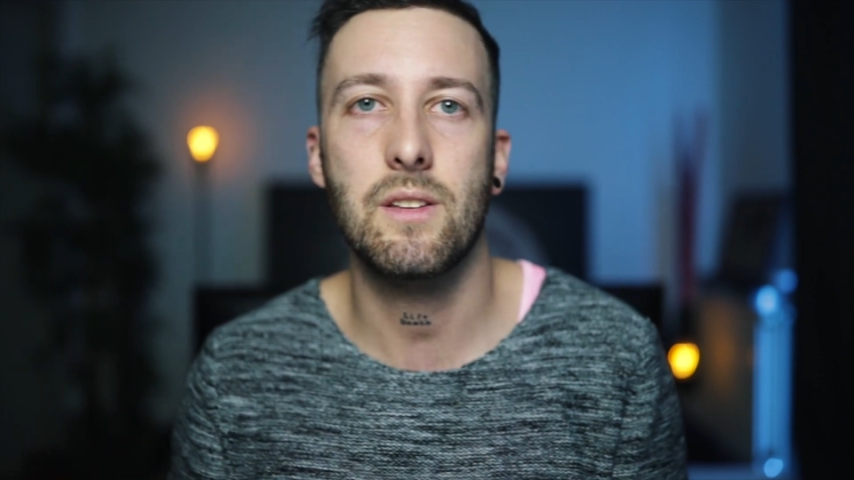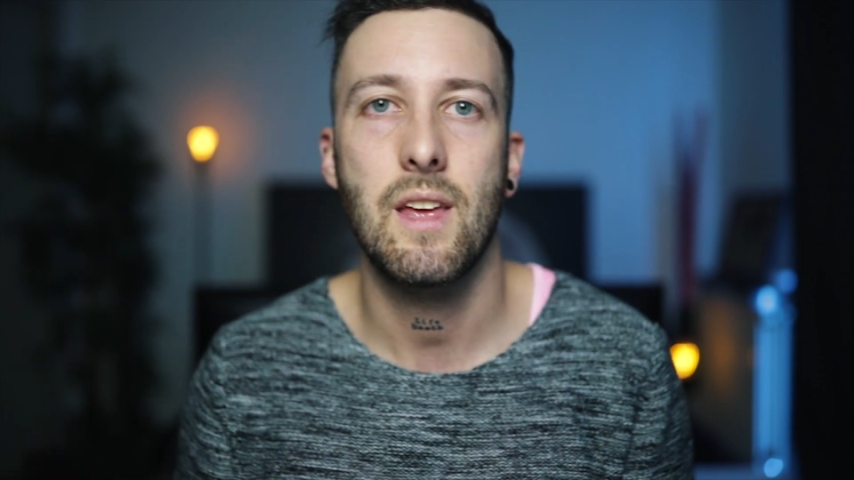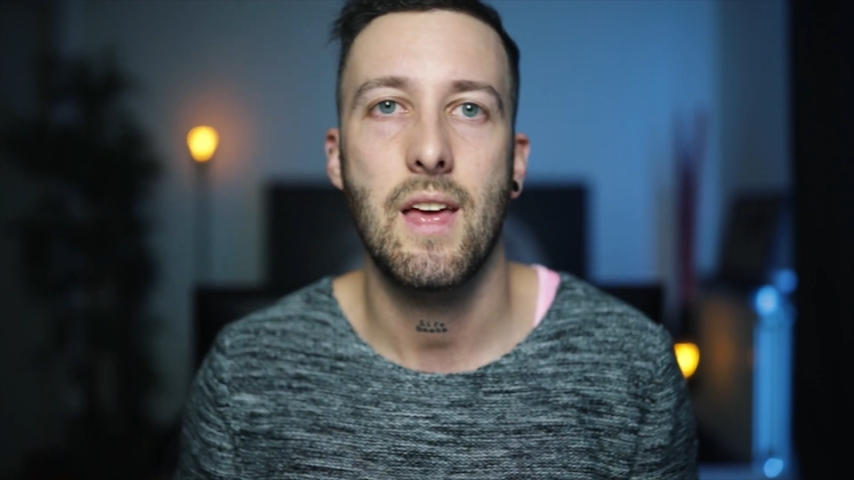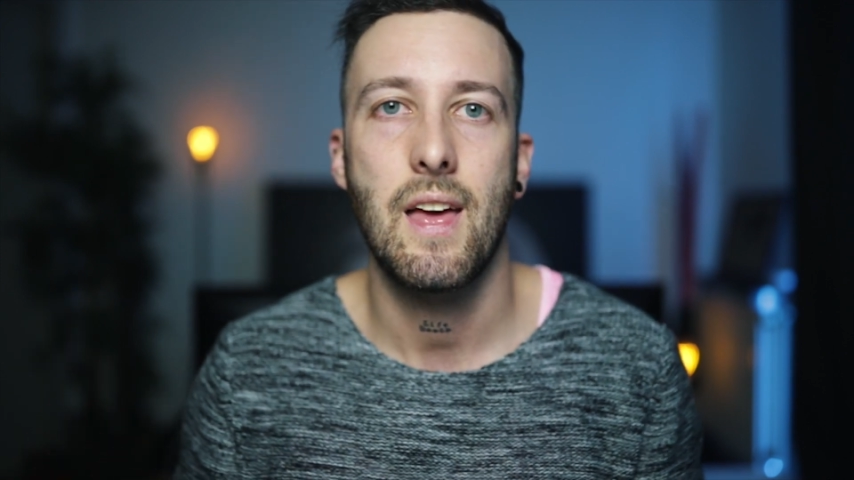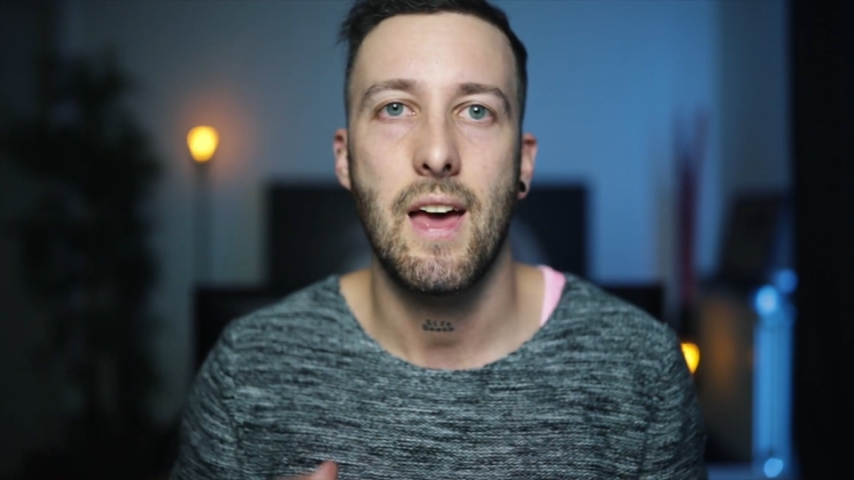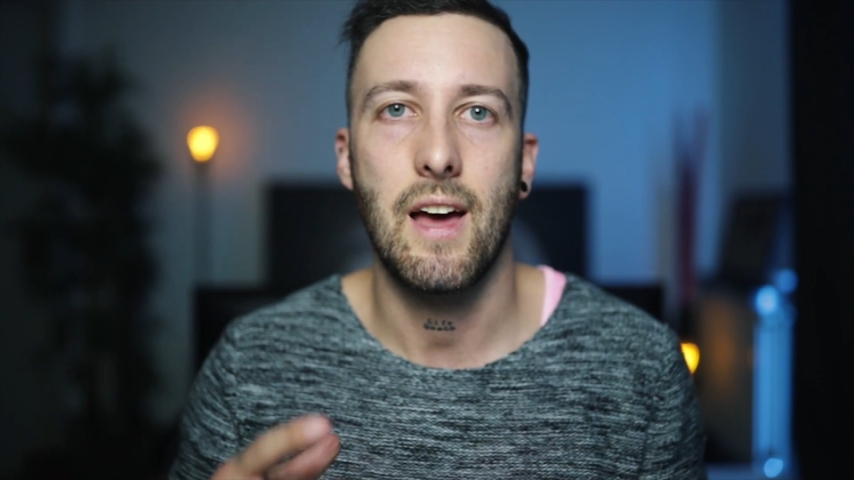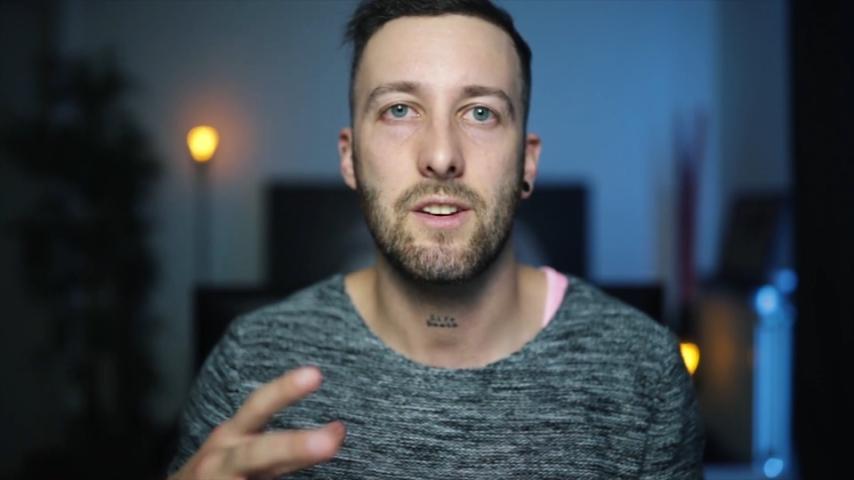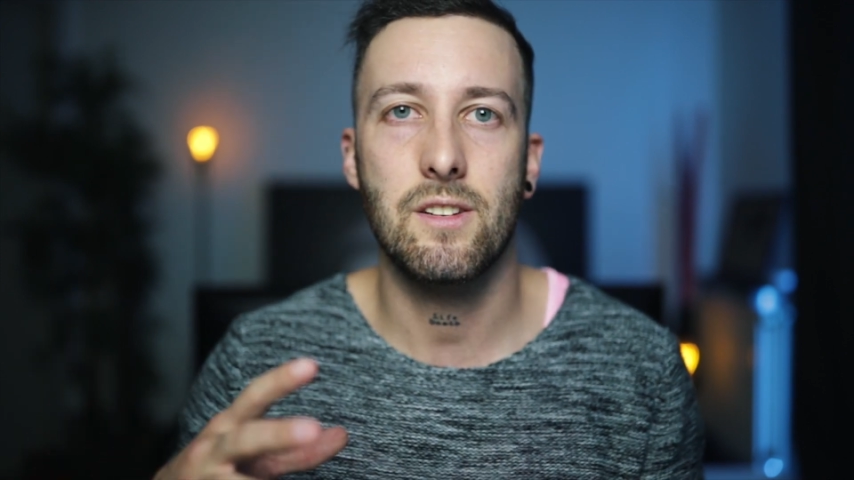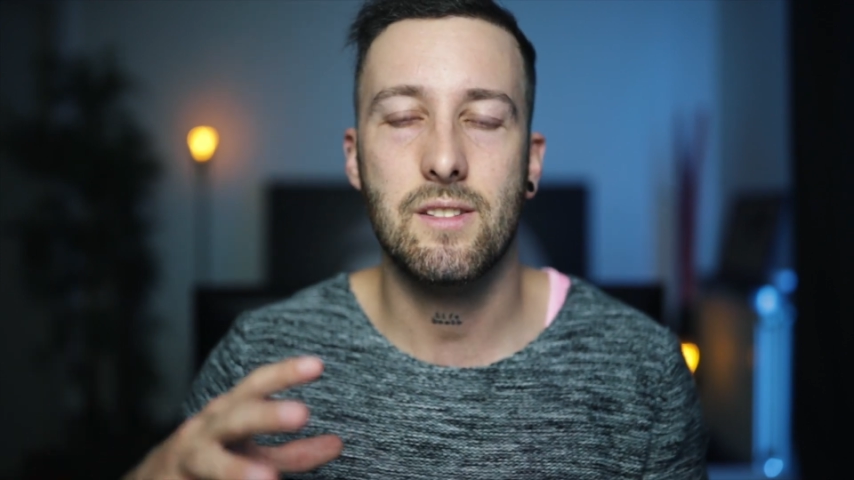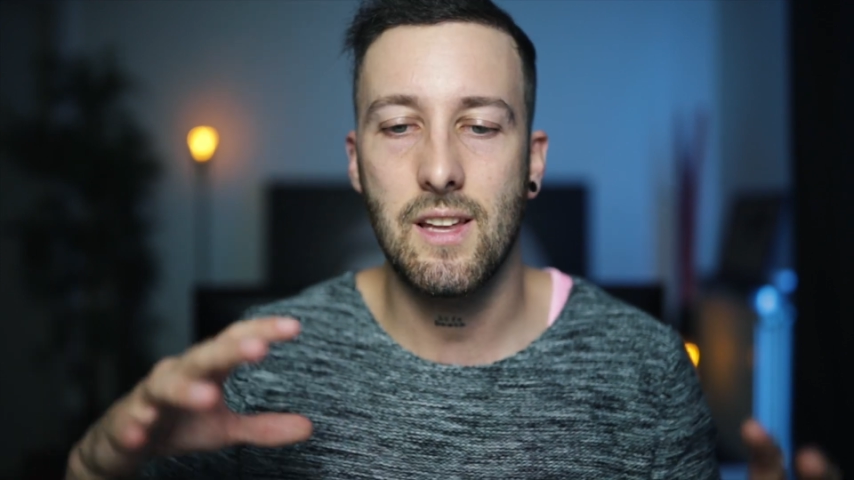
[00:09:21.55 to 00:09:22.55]
it,
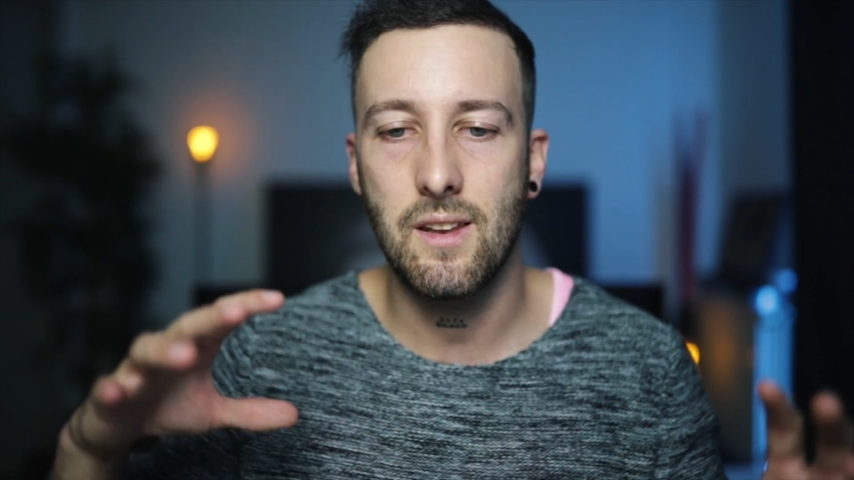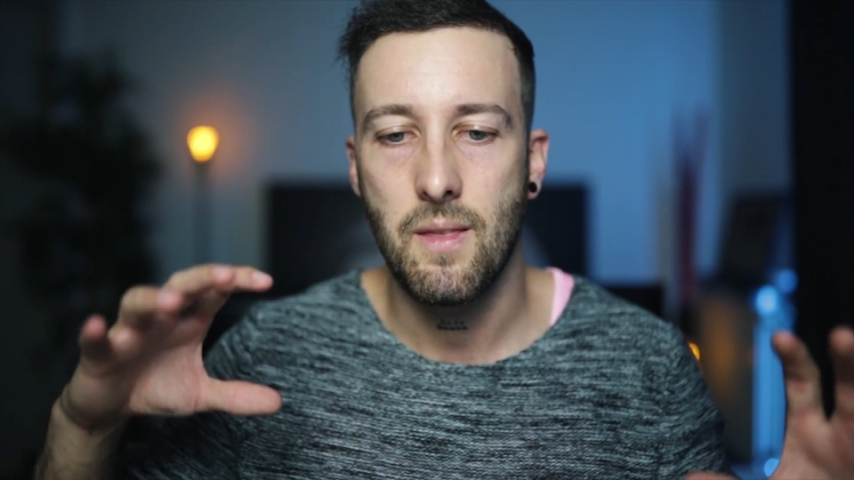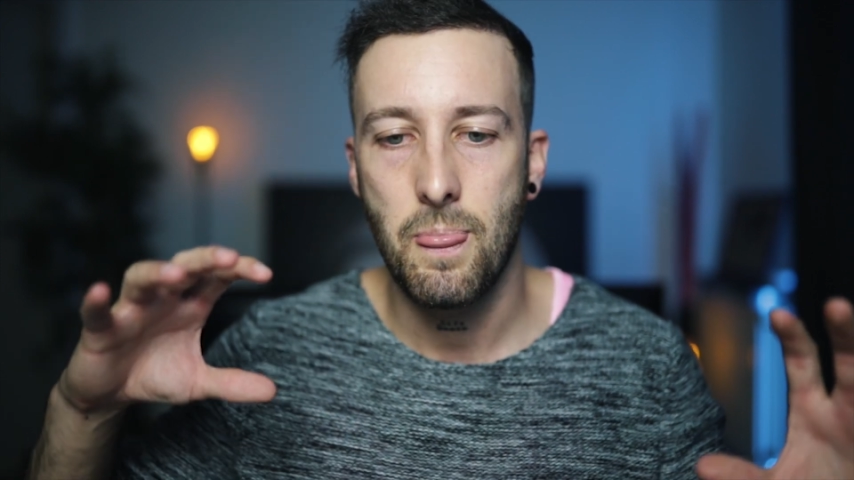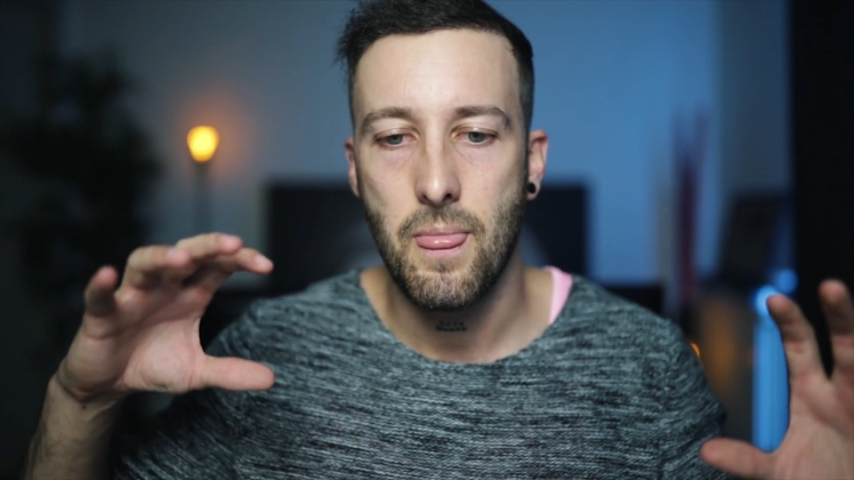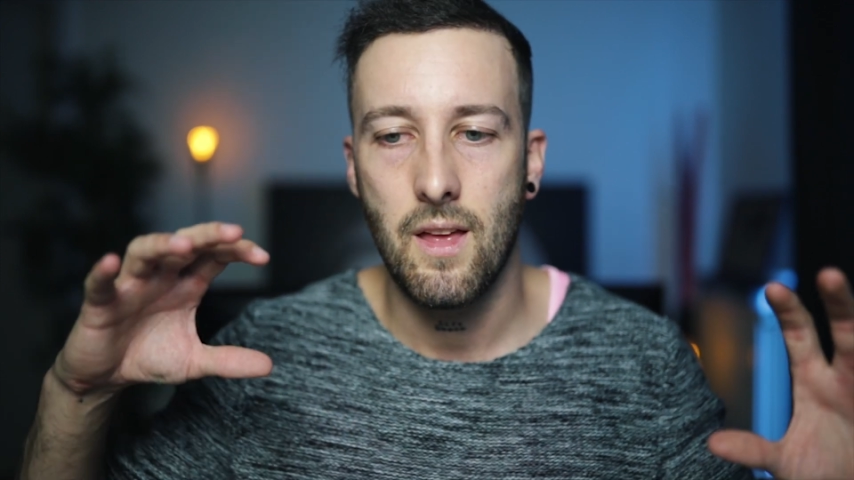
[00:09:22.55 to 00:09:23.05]
and just then